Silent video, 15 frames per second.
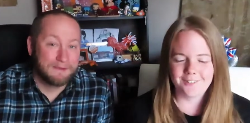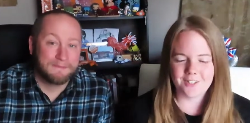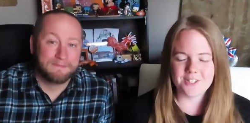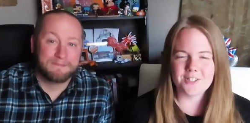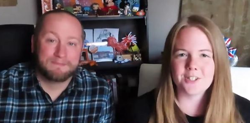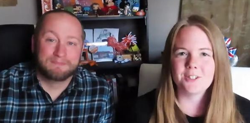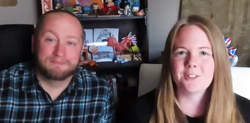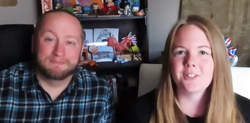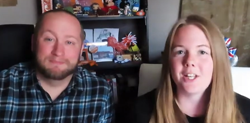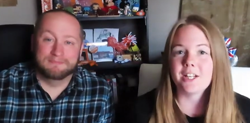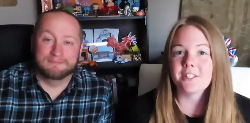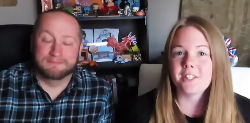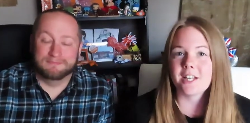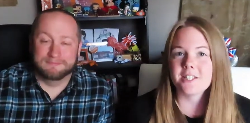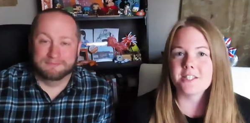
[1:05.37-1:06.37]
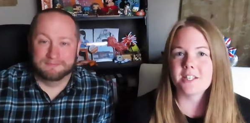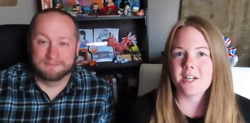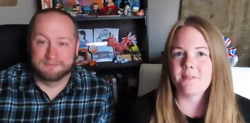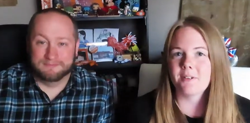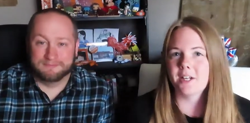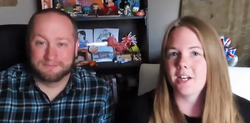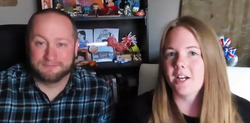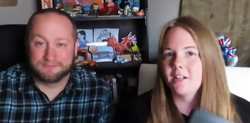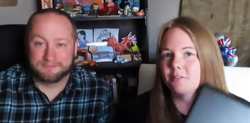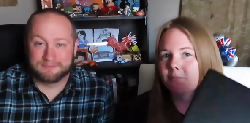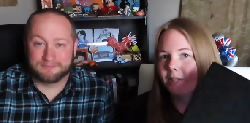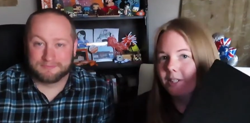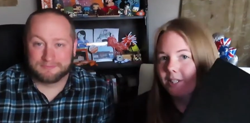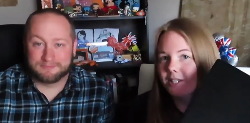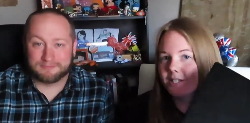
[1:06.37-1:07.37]
Speaker 1: anyway, so like last time, I
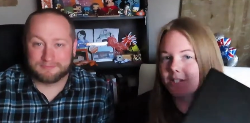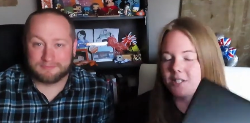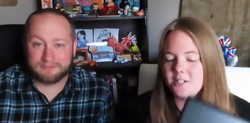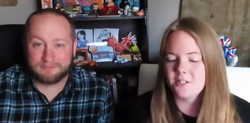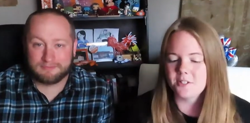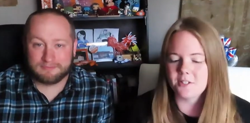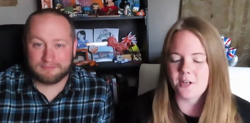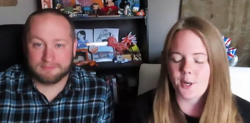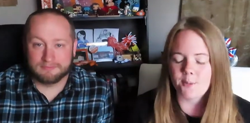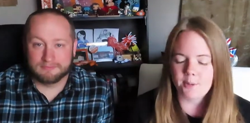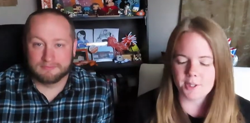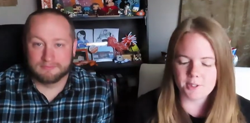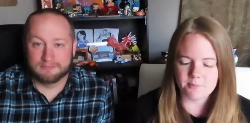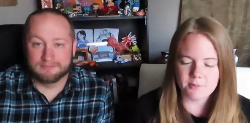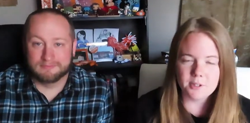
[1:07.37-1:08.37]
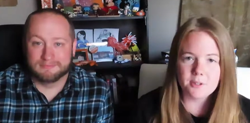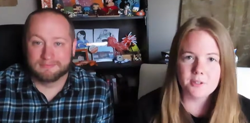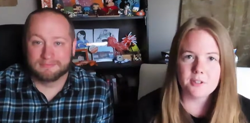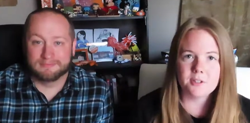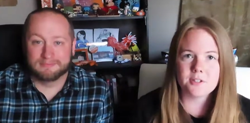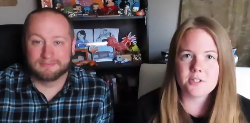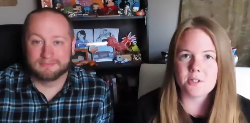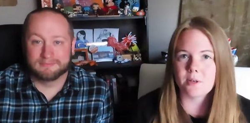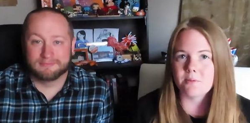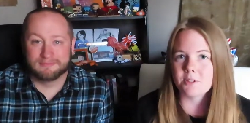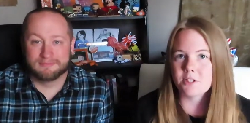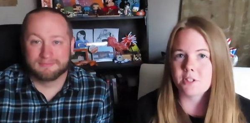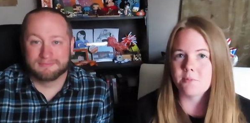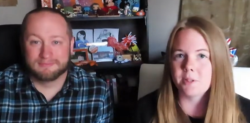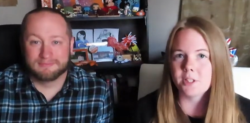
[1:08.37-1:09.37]
have my list here on my computer, so I'm
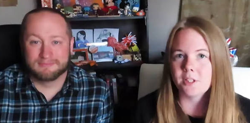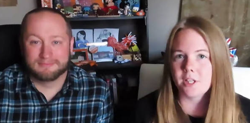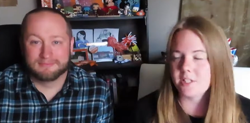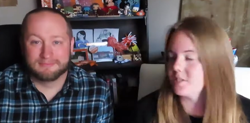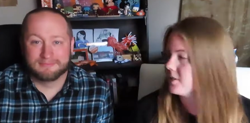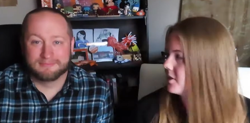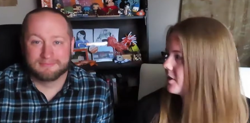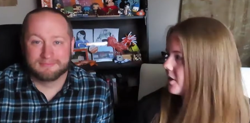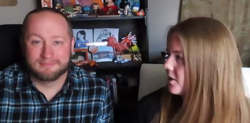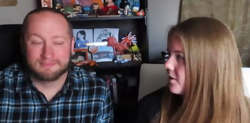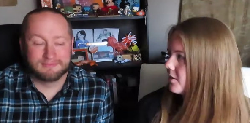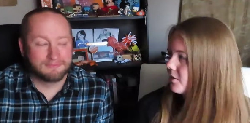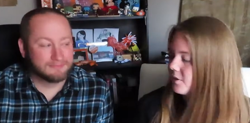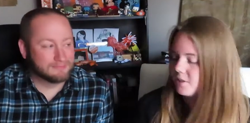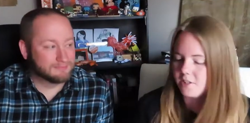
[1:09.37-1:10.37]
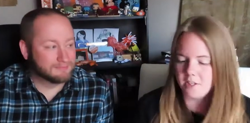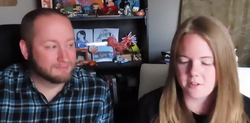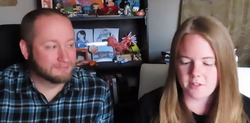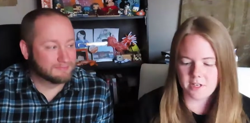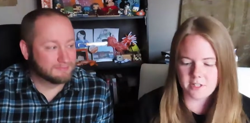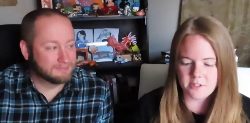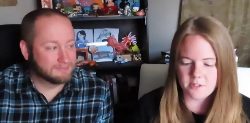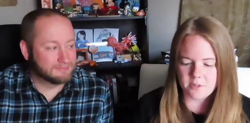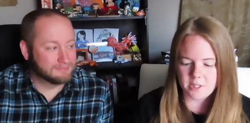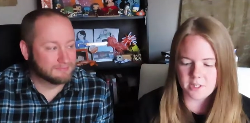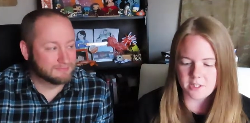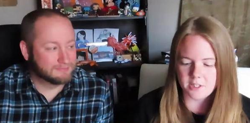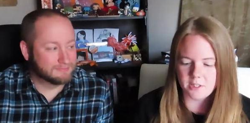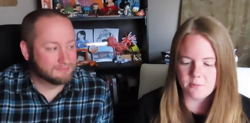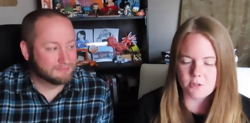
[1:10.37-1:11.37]
just going to be glancing down and looking at that so I
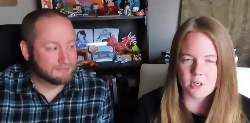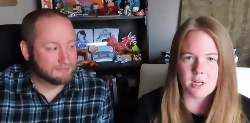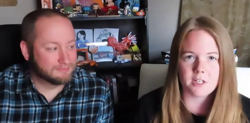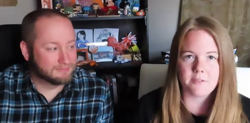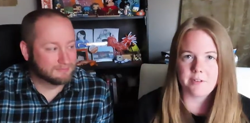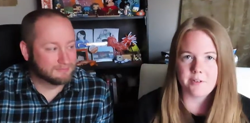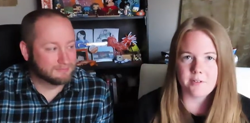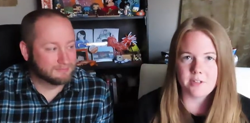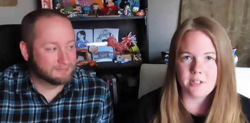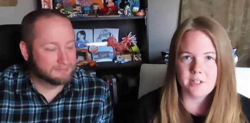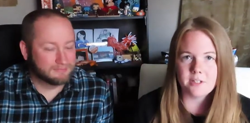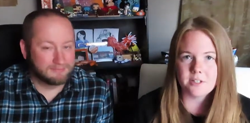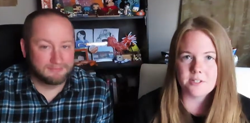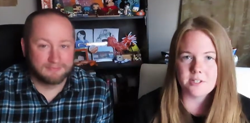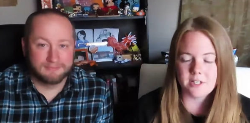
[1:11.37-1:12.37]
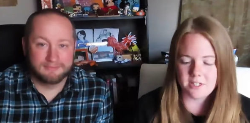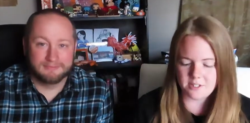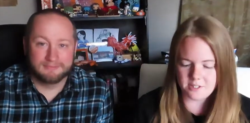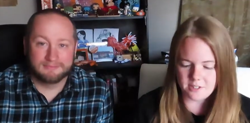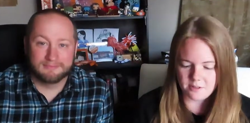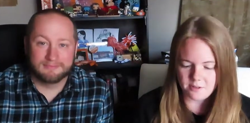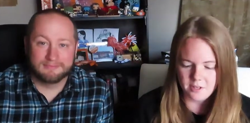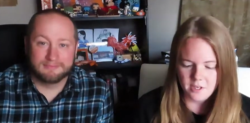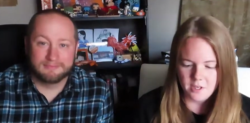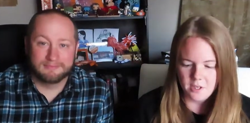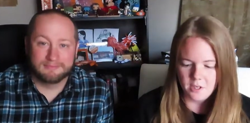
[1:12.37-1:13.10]
can keep track of everything, because like I said,